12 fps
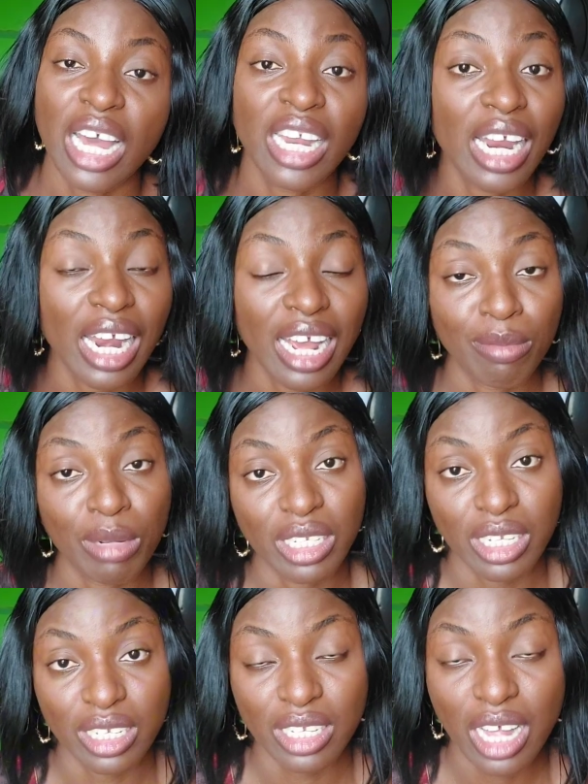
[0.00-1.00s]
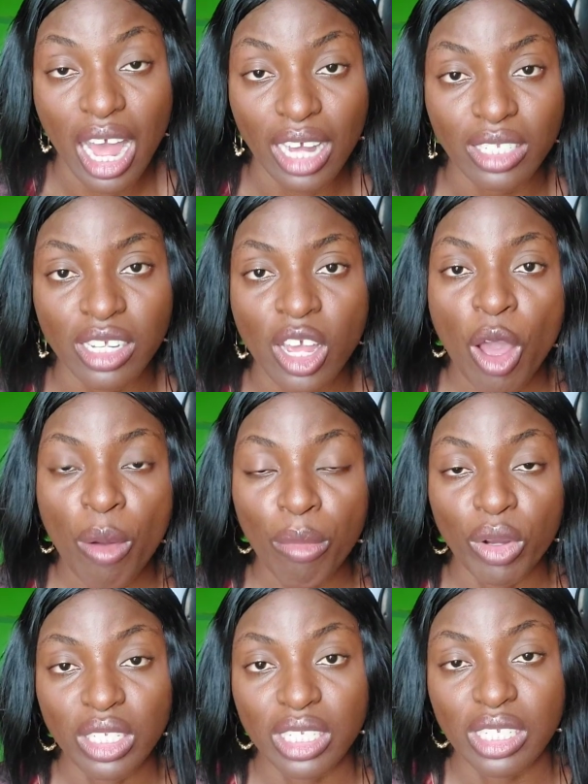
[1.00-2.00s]
and Allied Matters Act,
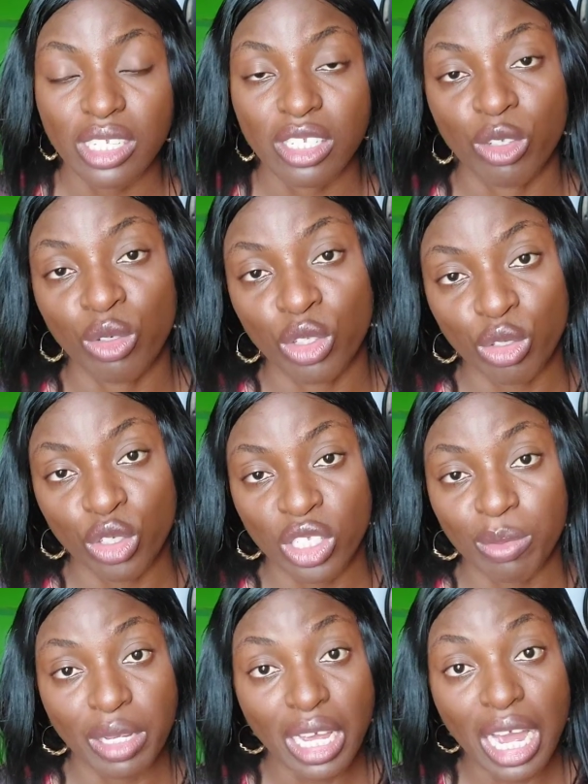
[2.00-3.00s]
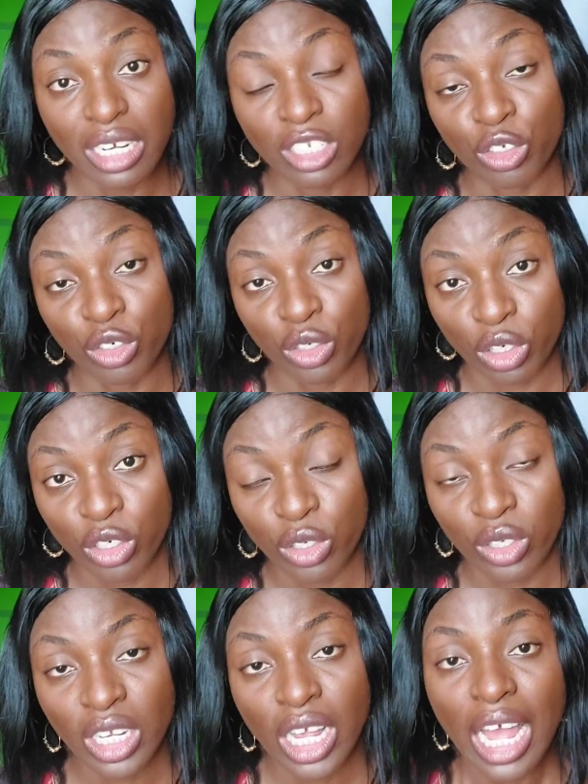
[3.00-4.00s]
but this is going to just be an
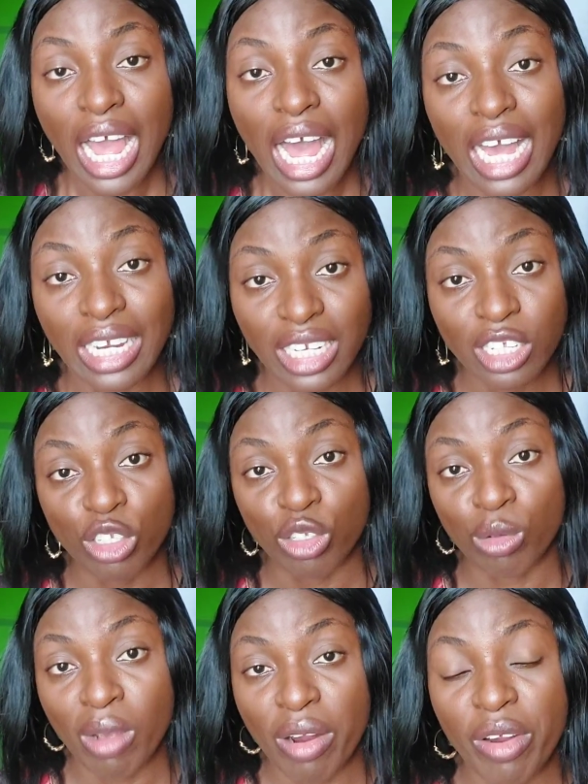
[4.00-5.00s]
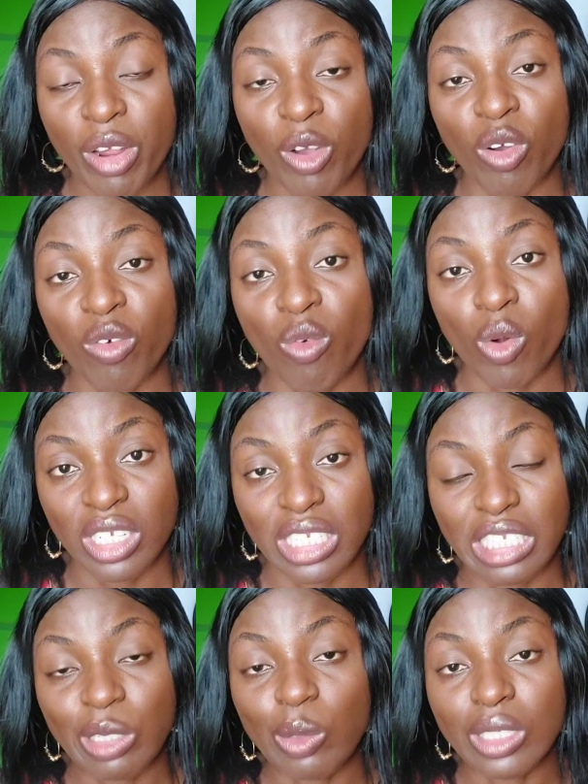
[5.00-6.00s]
introduction and a summary of what
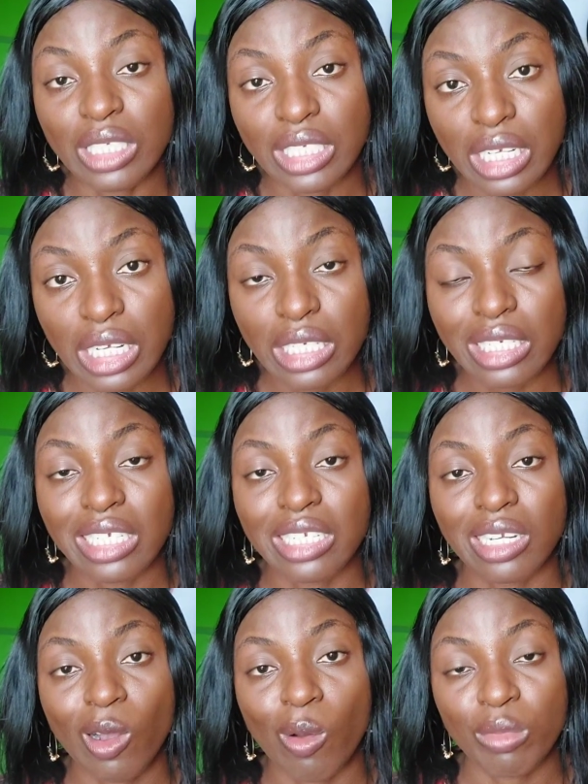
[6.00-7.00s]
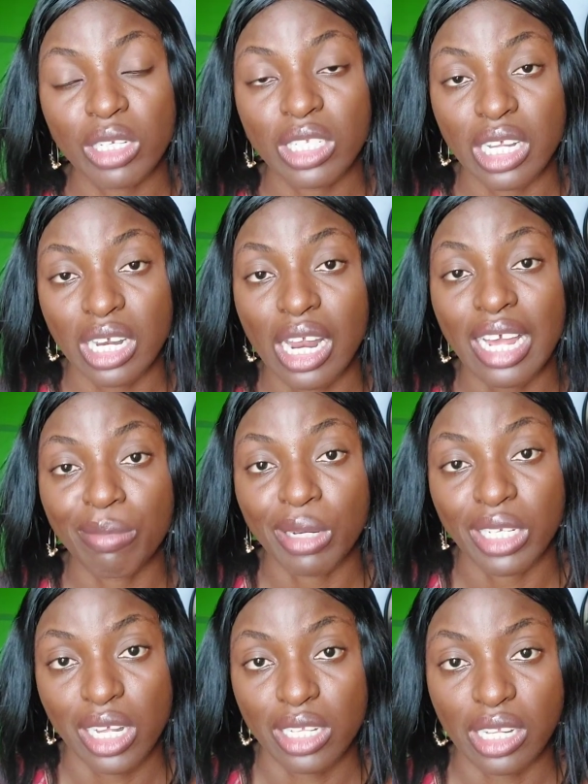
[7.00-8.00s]
is contained in the Companies and Allied
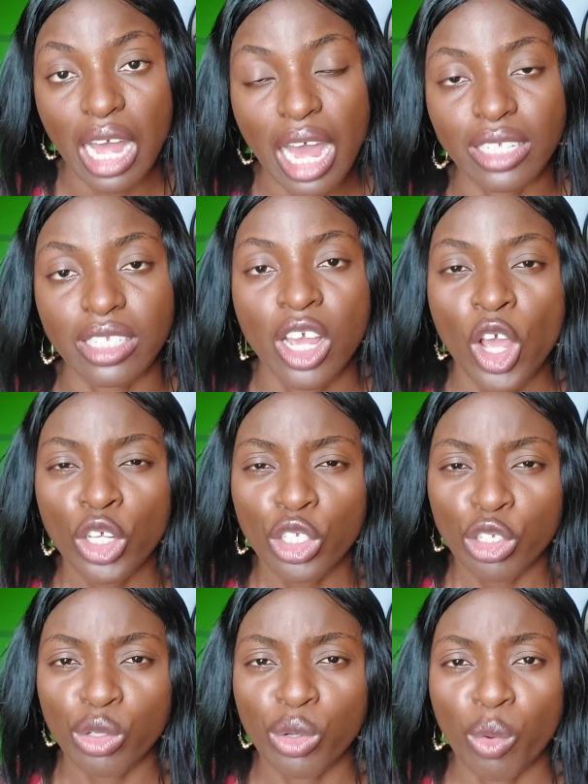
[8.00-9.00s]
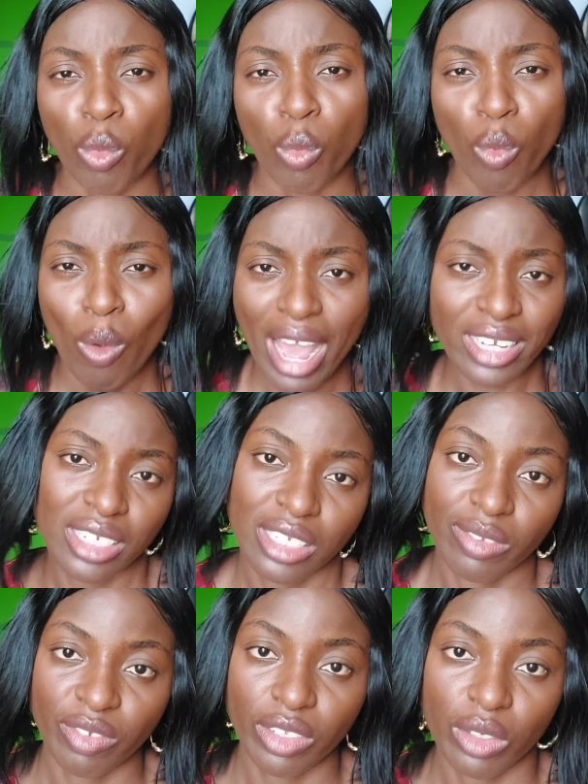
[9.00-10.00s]
Matters Act. So why
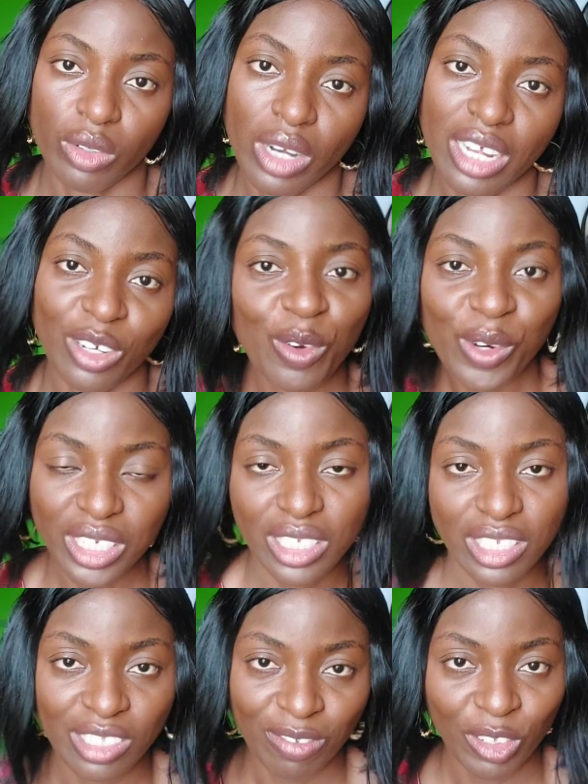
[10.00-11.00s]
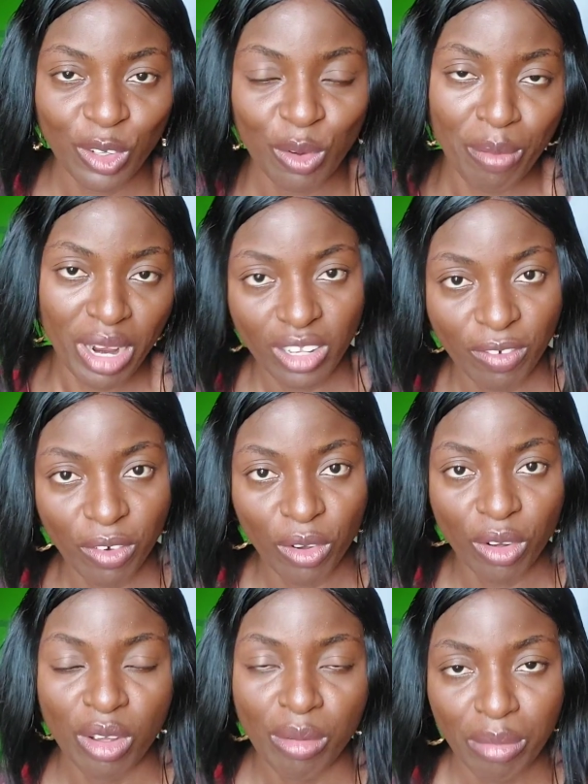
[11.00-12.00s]
this video and who is this video meant for,
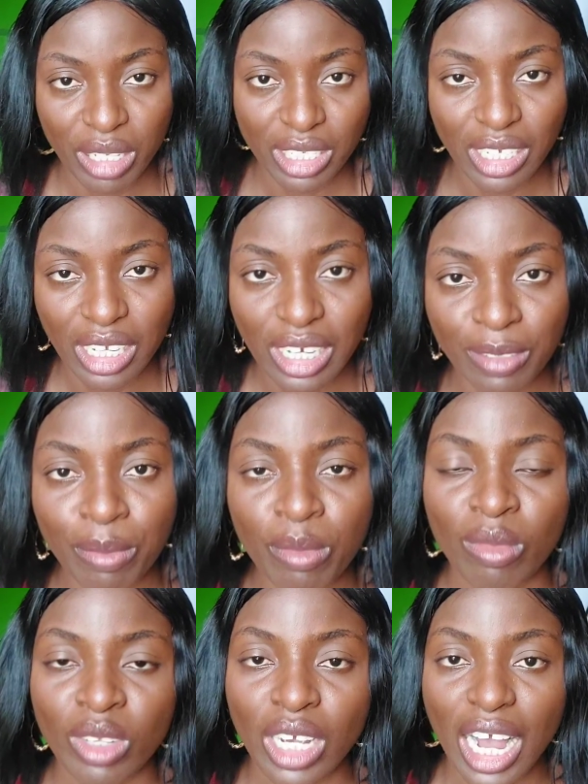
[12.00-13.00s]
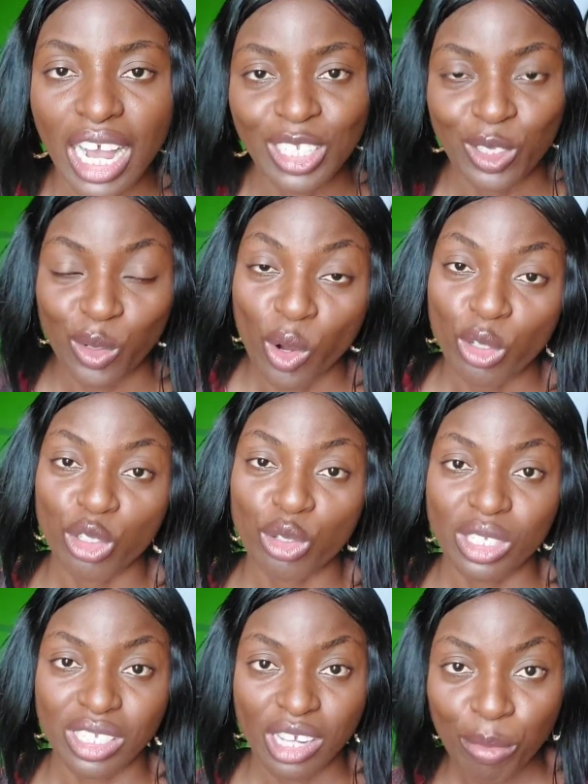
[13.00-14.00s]
basically, and to also
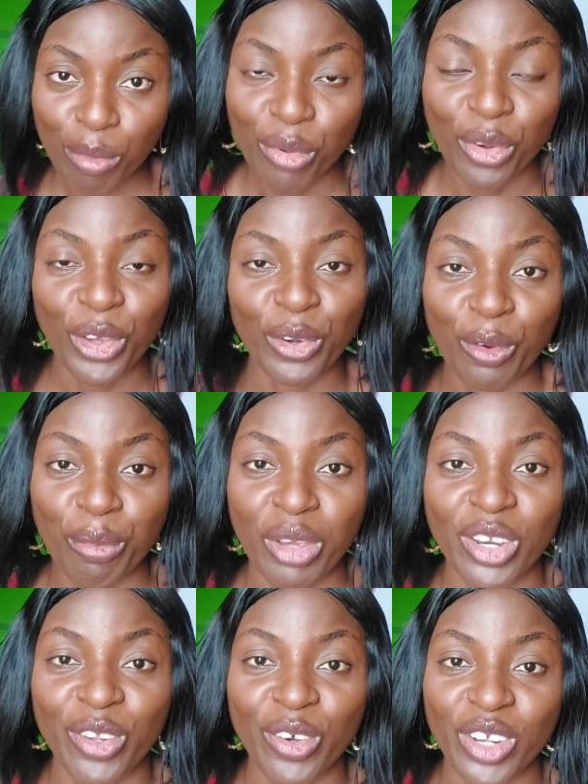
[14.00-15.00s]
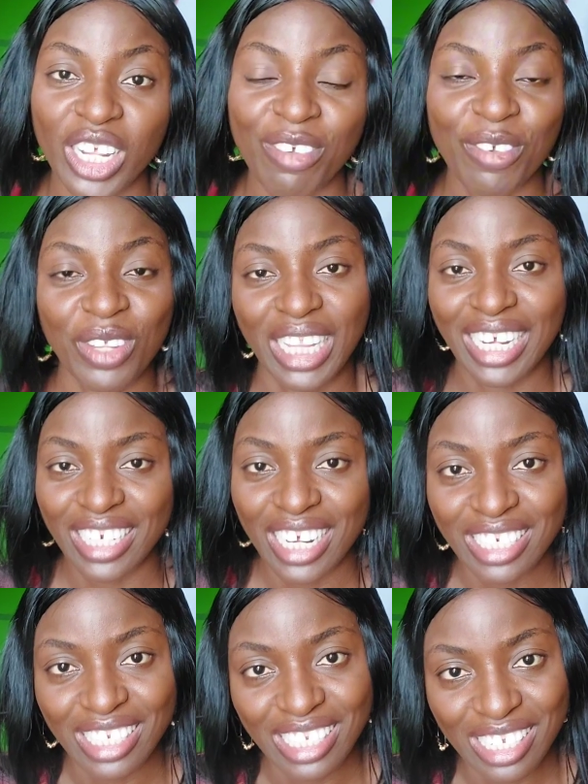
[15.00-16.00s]
sample your opinion if you think
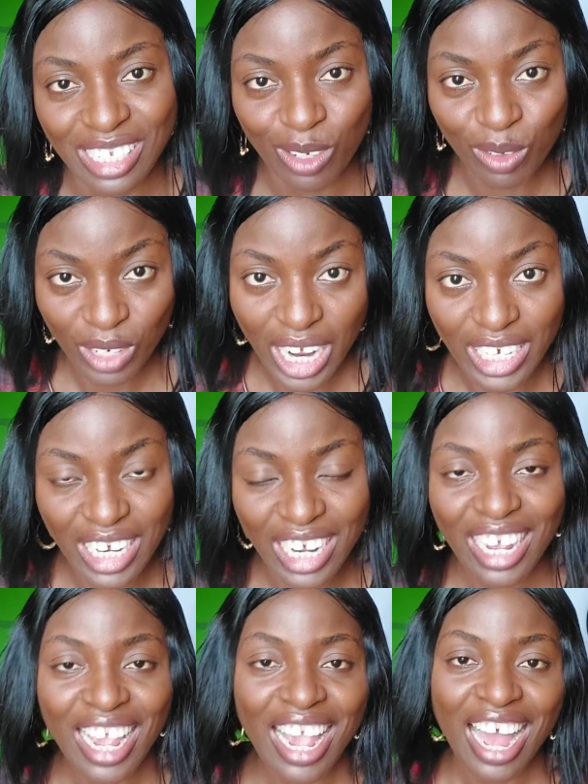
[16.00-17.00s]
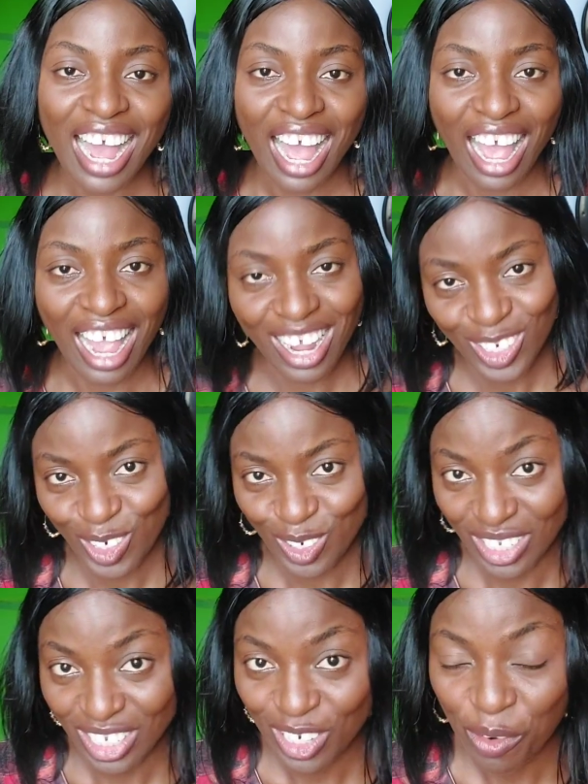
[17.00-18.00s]
that this is a good idea, I should
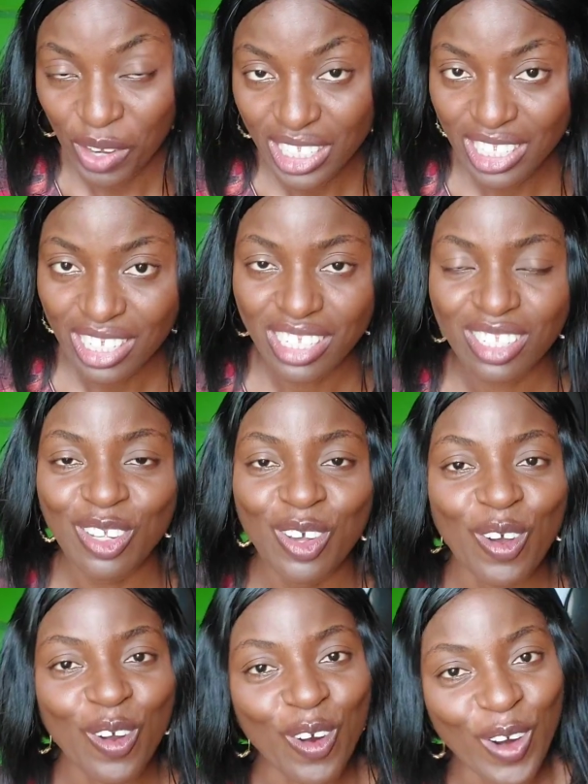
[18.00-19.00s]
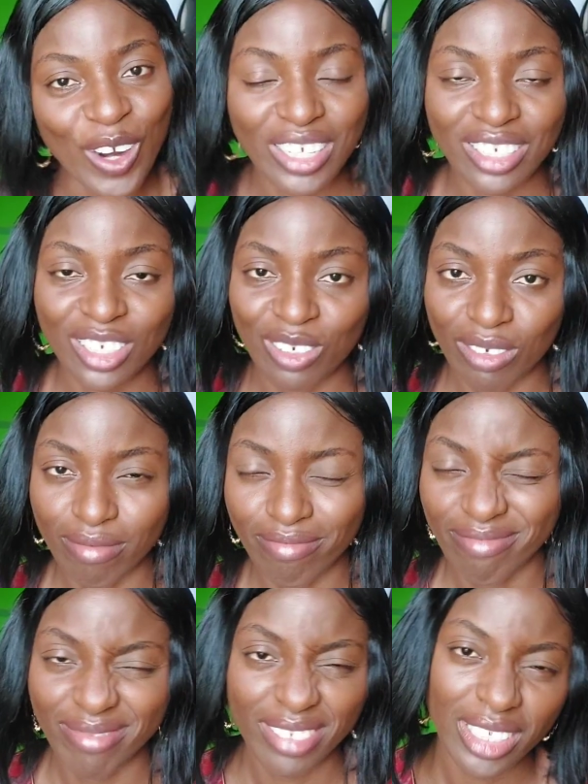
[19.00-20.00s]
continue with it, or
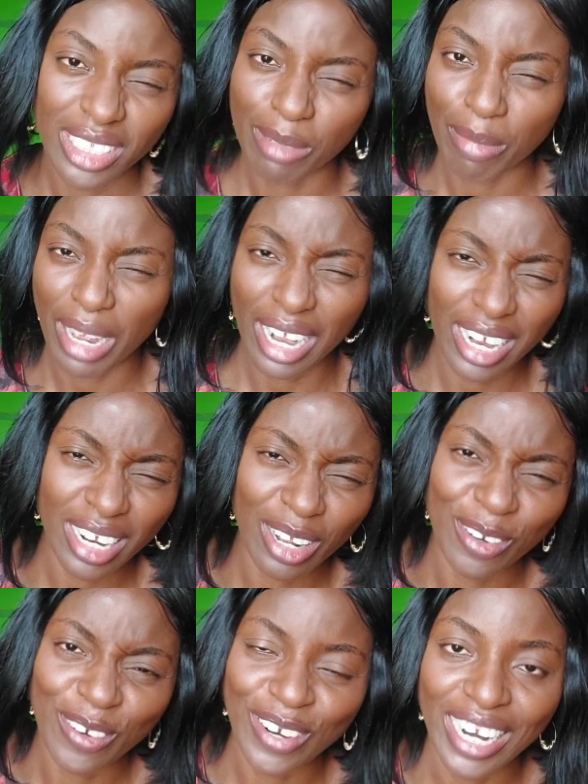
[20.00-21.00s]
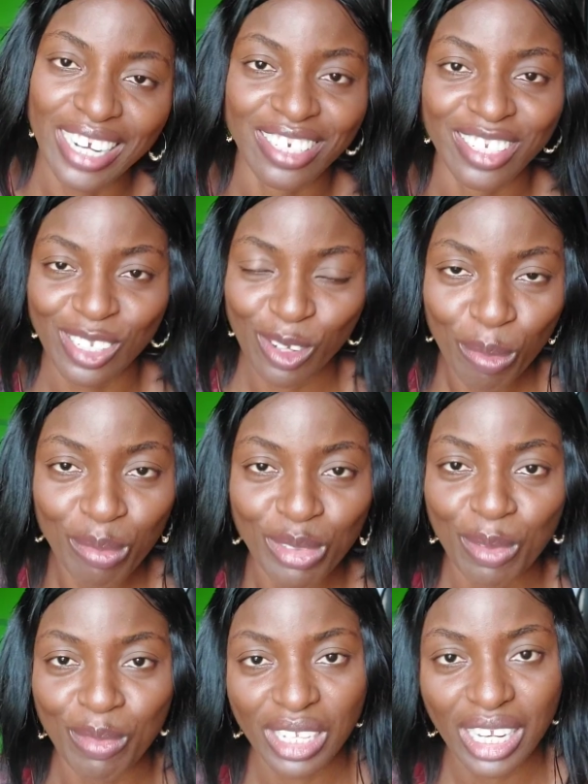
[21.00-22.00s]
it's a bad idea, oh Helen, stop,
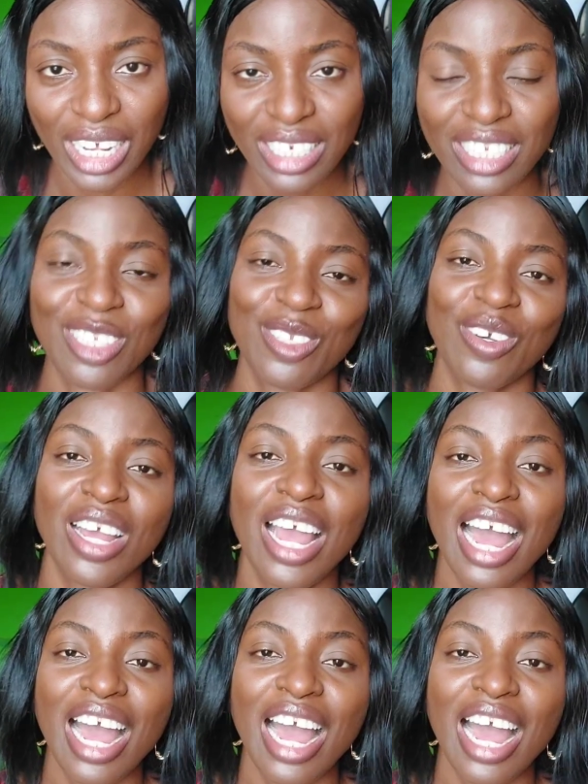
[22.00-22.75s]
something like this. So